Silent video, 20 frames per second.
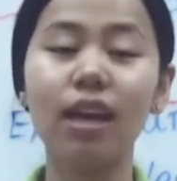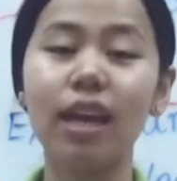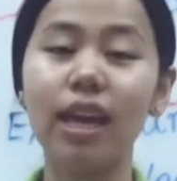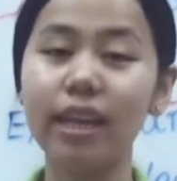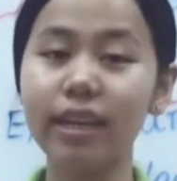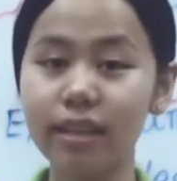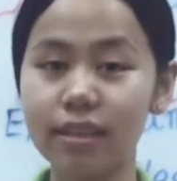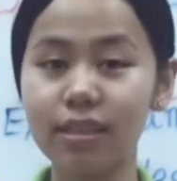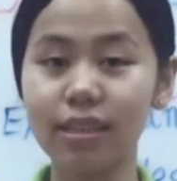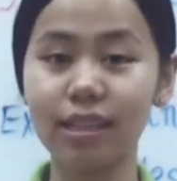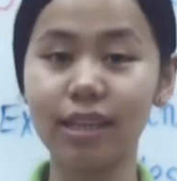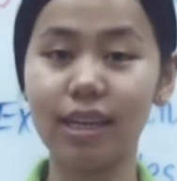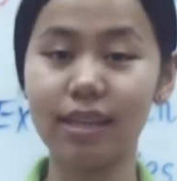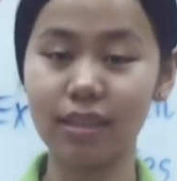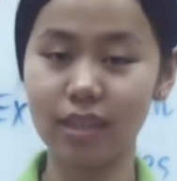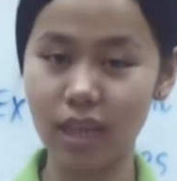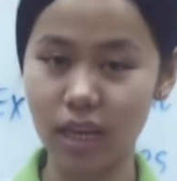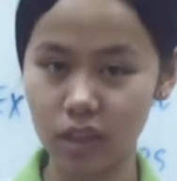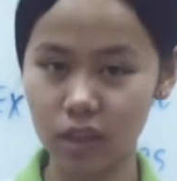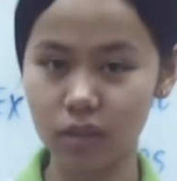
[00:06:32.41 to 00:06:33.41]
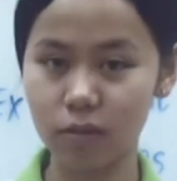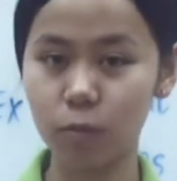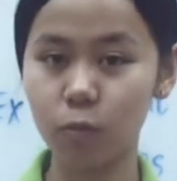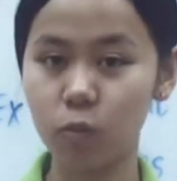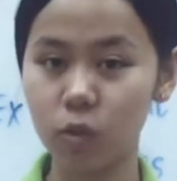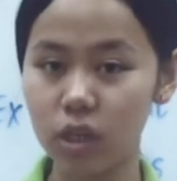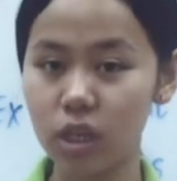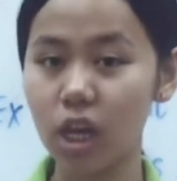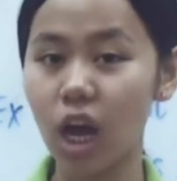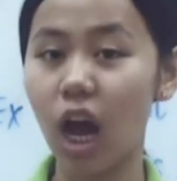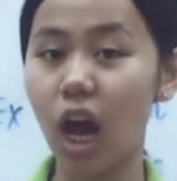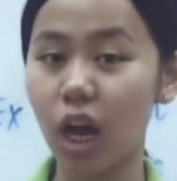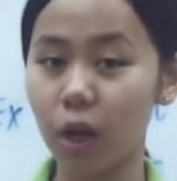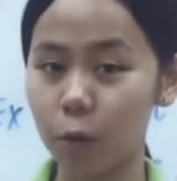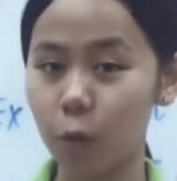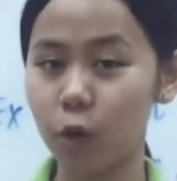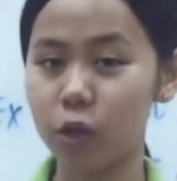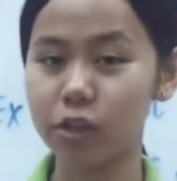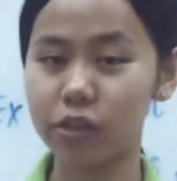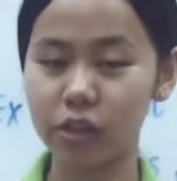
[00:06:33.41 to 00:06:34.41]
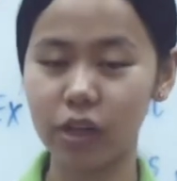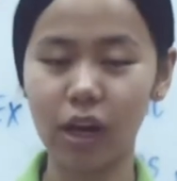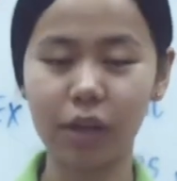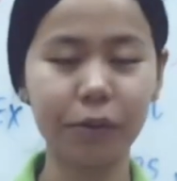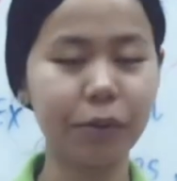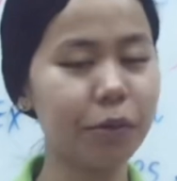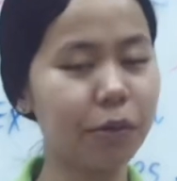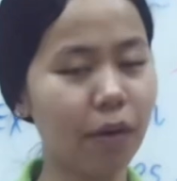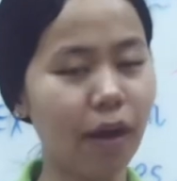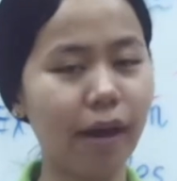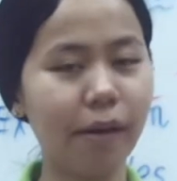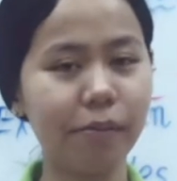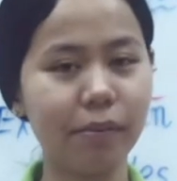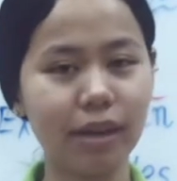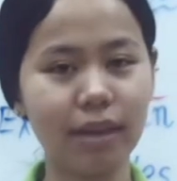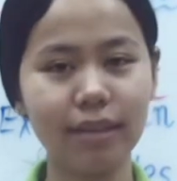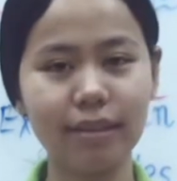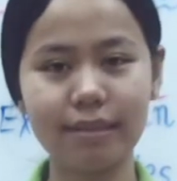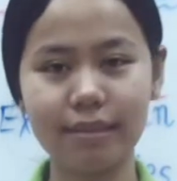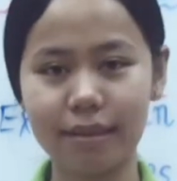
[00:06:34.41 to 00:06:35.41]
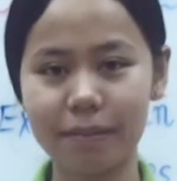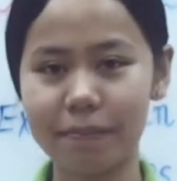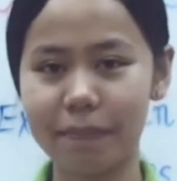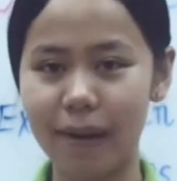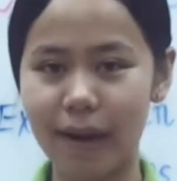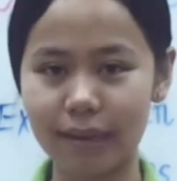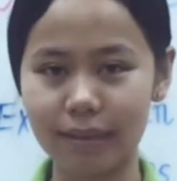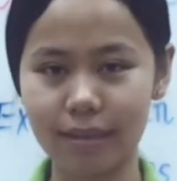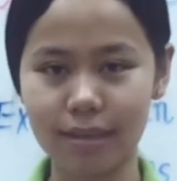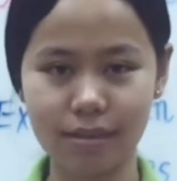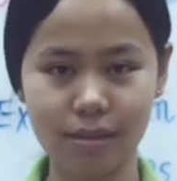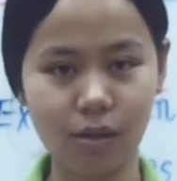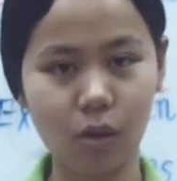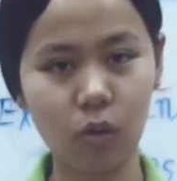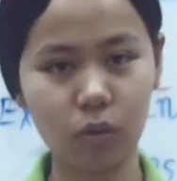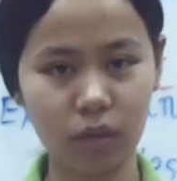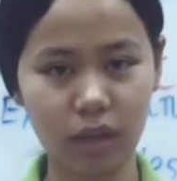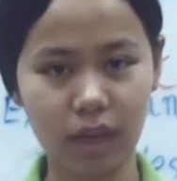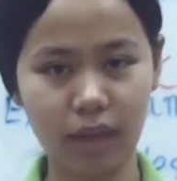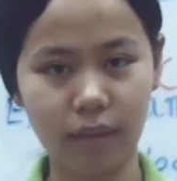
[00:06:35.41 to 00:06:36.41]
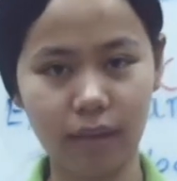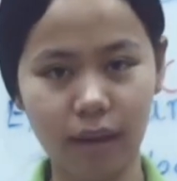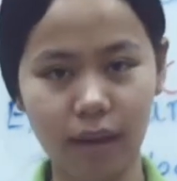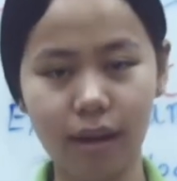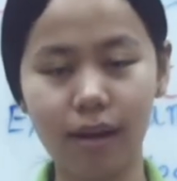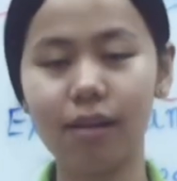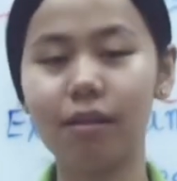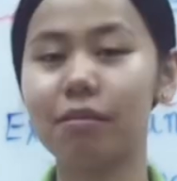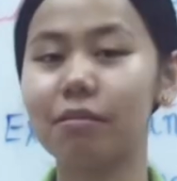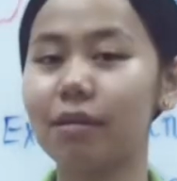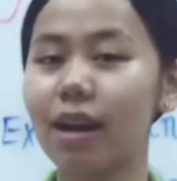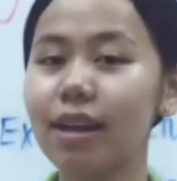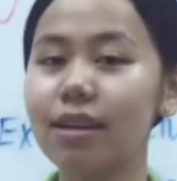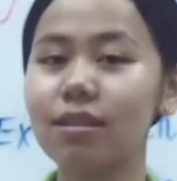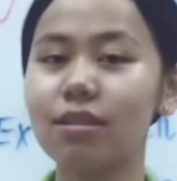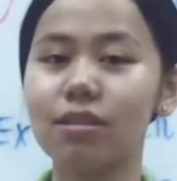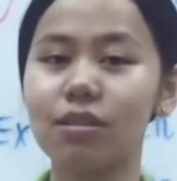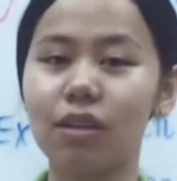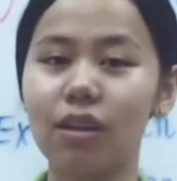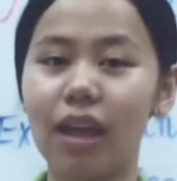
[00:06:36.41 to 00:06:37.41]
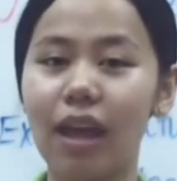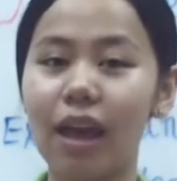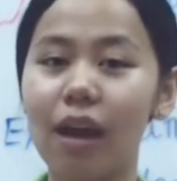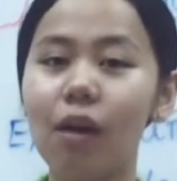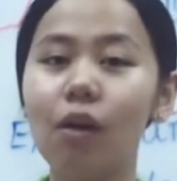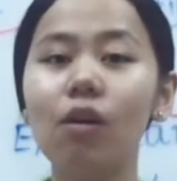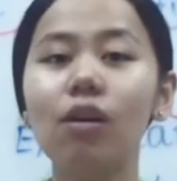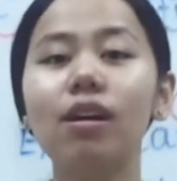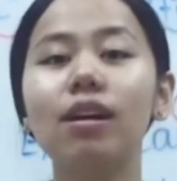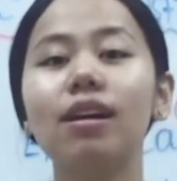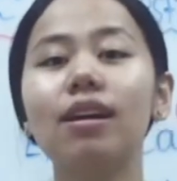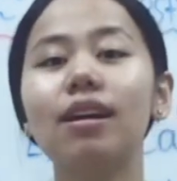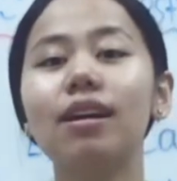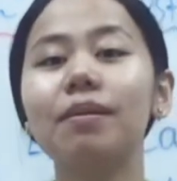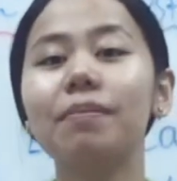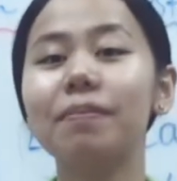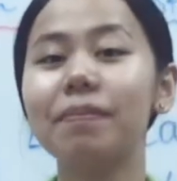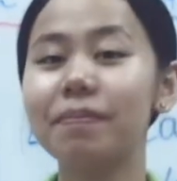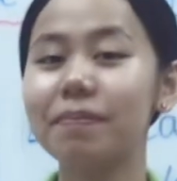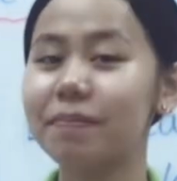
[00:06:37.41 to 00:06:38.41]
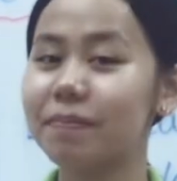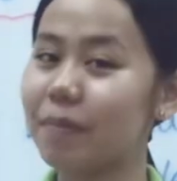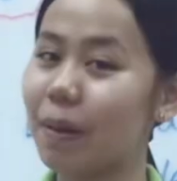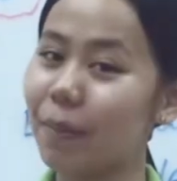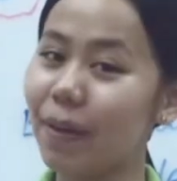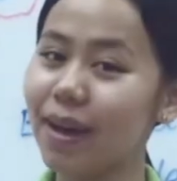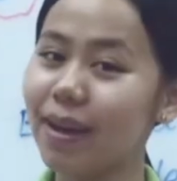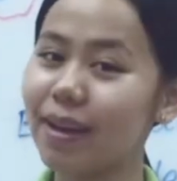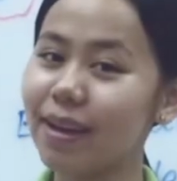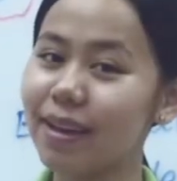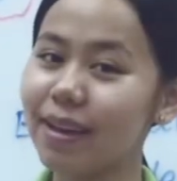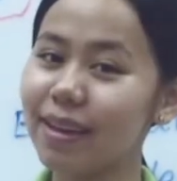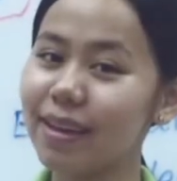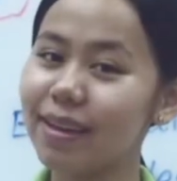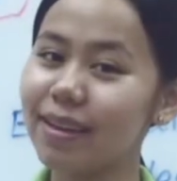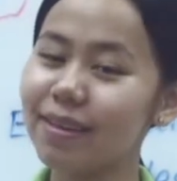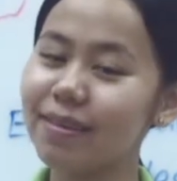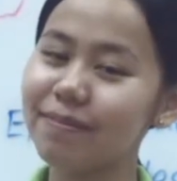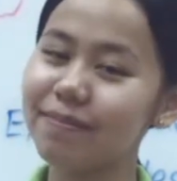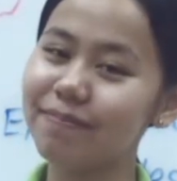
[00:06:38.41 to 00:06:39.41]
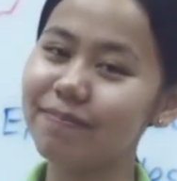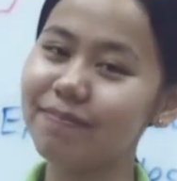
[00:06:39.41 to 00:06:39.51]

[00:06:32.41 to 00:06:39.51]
In the second session, we are going to continue our listening practice altogether. All right, so now, bye-bye.